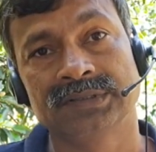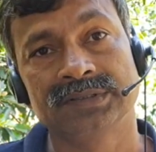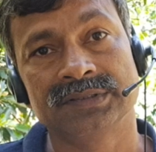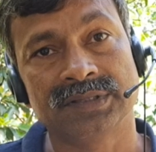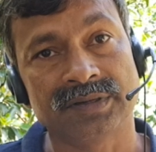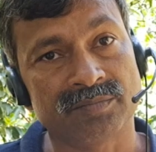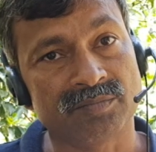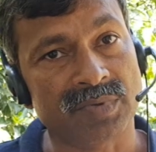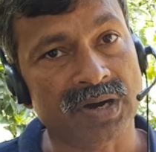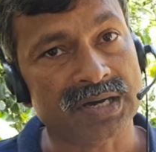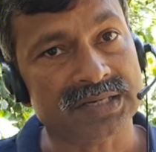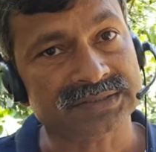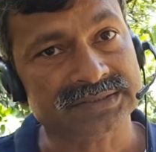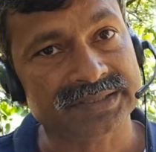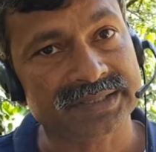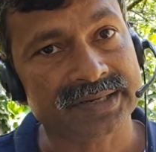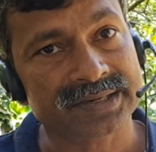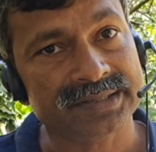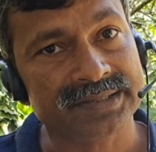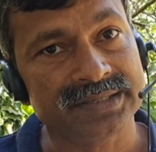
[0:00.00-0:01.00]
The mass
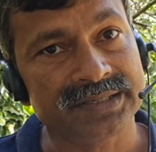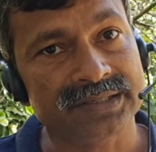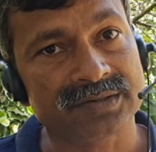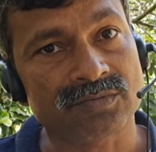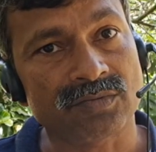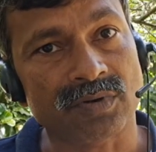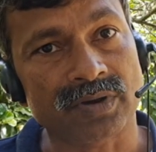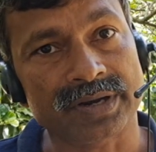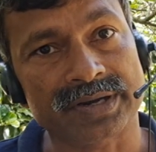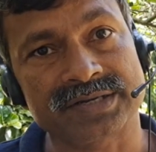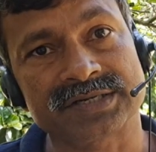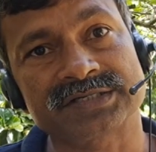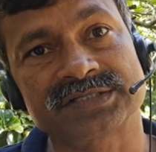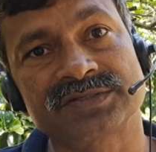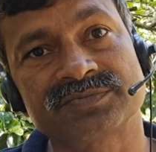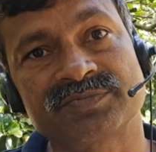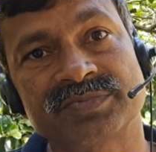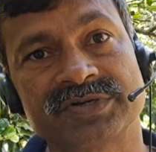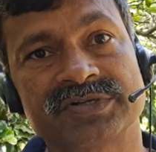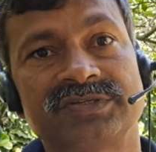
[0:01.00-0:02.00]
energy equivalence
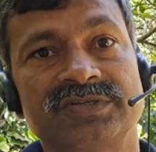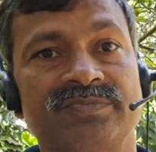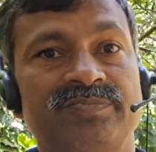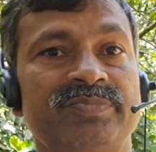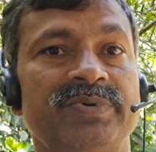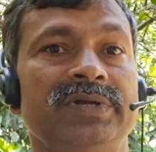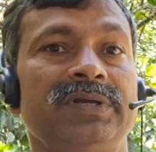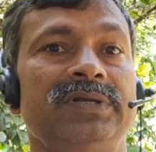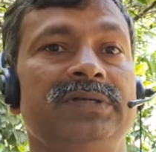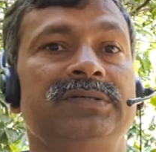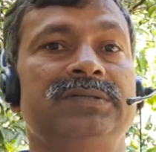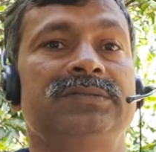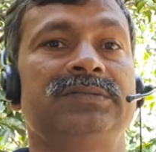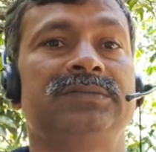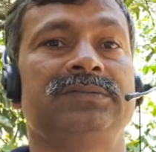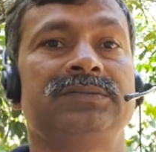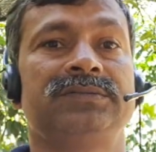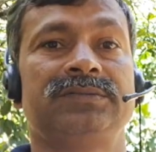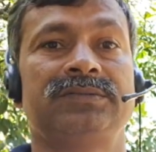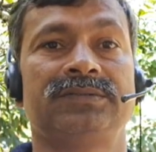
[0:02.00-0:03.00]
principle
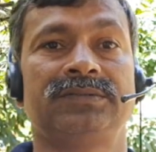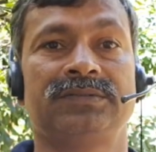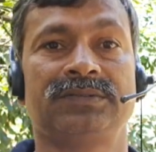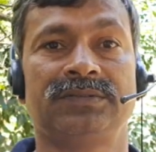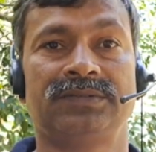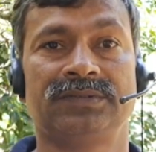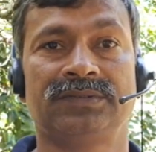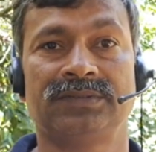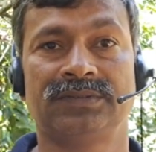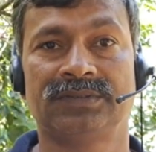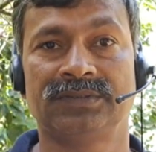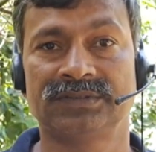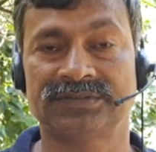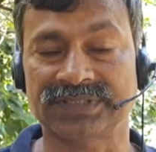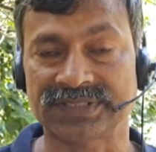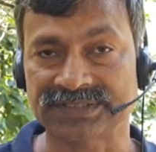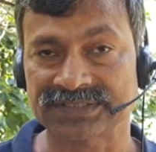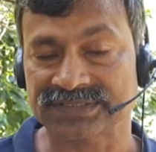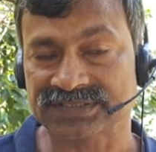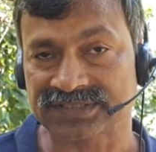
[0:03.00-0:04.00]

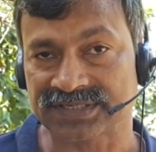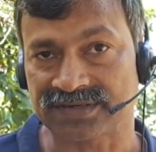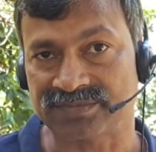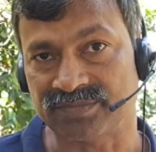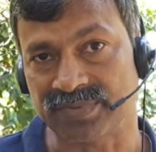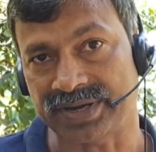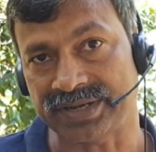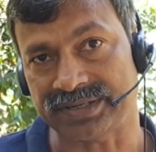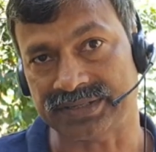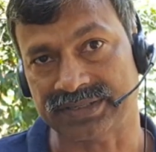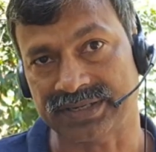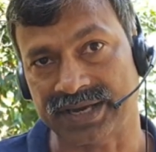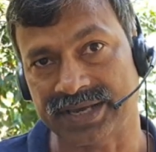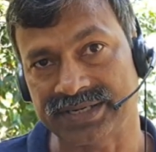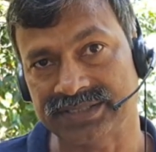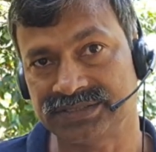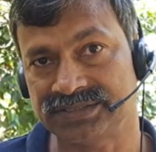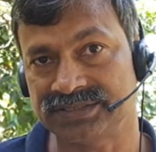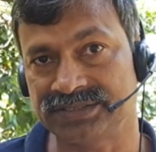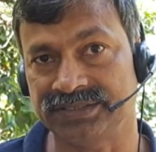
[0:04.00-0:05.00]
suggested by
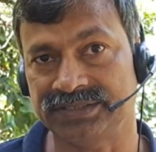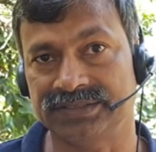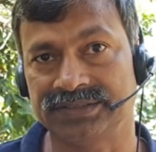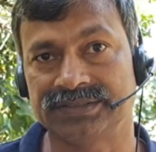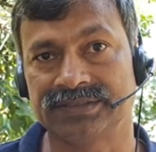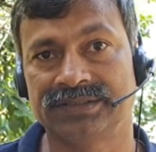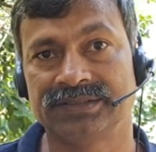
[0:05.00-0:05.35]
Einstein